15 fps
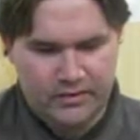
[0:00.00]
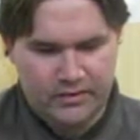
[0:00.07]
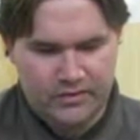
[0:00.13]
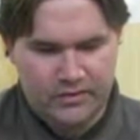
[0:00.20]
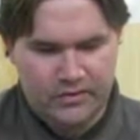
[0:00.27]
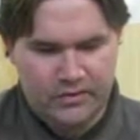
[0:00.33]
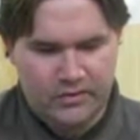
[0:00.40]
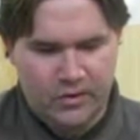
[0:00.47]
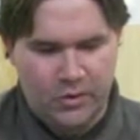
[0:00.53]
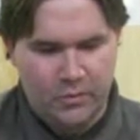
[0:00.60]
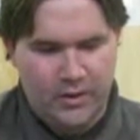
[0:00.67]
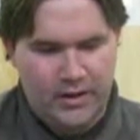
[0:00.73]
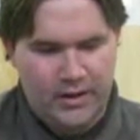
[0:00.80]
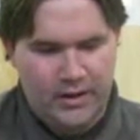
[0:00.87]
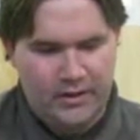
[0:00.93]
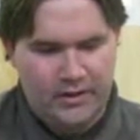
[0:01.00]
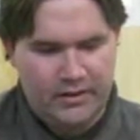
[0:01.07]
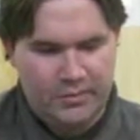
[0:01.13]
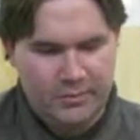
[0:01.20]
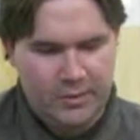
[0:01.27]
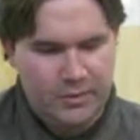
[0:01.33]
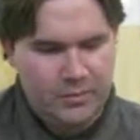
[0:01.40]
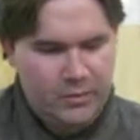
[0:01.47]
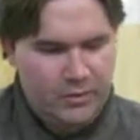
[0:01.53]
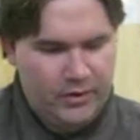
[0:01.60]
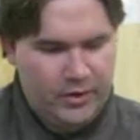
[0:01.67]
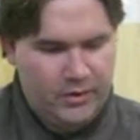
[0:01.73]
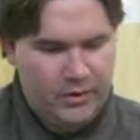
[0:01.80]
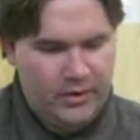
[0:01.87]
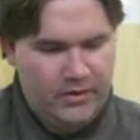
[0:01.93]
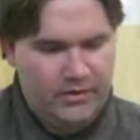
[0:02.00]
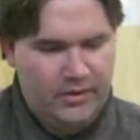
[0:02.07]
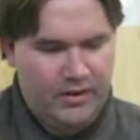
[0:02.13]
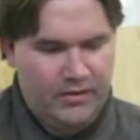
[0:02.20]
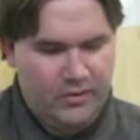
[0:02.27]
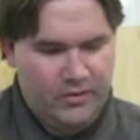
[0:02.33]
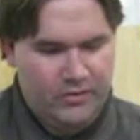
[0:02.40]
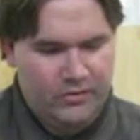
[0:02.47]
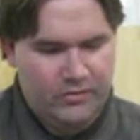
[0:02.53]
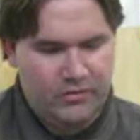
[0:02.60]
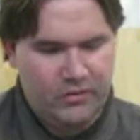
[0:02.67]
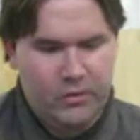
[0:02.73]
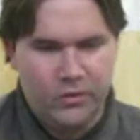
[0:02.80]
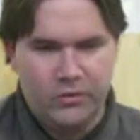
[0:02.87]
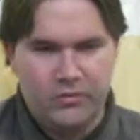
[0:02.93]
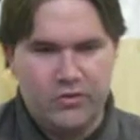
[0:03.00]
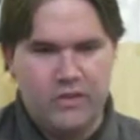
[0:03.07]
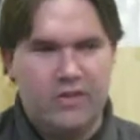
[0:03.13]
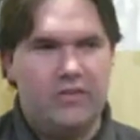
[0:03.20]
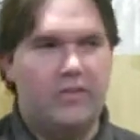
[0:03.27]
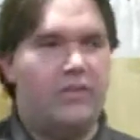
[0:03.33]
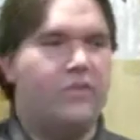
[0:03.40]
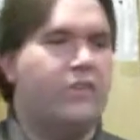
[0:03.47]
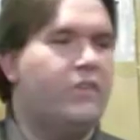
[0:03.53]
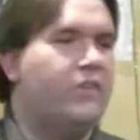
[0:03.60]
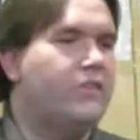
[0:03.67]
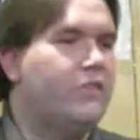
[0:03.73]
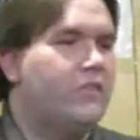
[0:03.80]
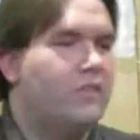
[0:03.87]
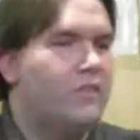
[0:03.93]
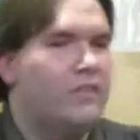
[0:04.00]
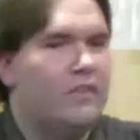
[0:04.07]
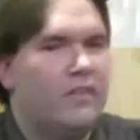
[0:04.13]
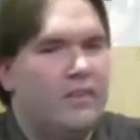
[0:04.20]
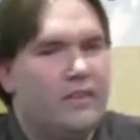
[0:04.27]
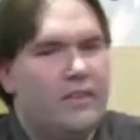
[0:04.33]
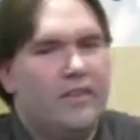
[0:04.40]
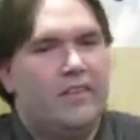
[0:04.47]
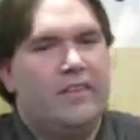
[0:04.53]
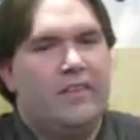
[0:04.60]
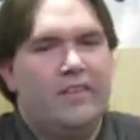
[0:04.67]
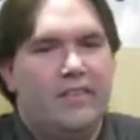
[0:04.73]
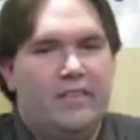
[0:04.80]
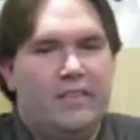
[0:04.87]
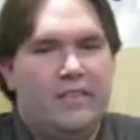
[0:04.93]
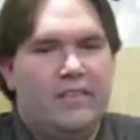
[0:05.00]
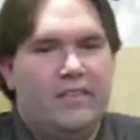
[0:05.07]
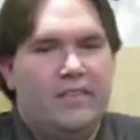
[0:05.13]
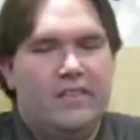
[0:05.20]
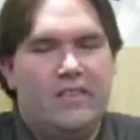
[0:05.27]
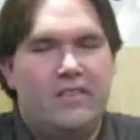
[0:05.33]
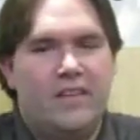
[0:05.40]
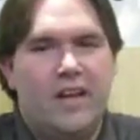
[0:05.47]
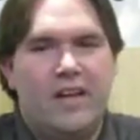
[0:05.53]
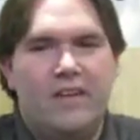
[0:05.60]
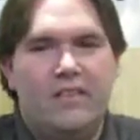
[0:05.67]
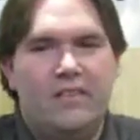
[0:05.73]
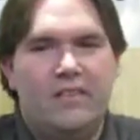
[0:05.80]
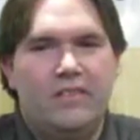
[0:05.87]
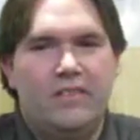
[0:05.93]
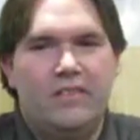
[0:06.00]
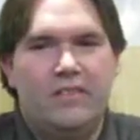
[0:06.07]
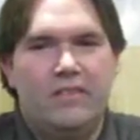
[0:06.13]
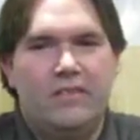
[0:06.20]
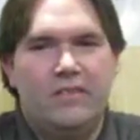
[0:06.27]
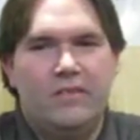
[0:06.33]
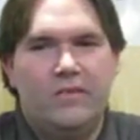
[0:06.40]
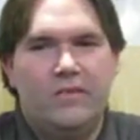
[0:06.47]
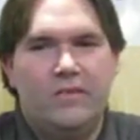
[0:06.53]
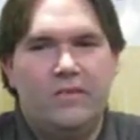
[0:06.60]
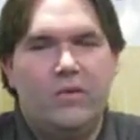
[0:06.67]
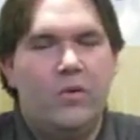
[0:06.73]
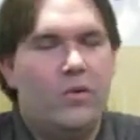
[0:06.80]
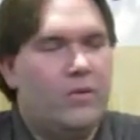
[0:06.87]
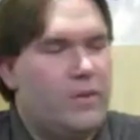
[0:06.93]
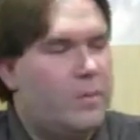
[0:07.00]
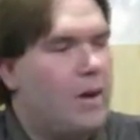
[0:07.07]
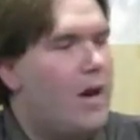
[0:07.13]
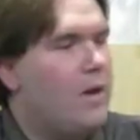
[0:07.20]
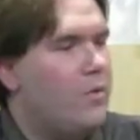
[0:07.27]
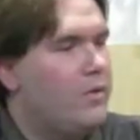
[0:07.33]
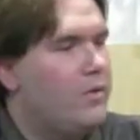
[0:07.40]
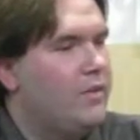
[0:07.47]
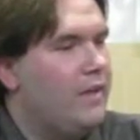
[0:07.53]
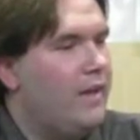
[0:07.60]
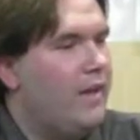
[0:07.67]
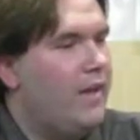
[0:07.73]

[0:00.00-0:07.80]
So many people nowadays have this view of Jesus as that's not full of the power that he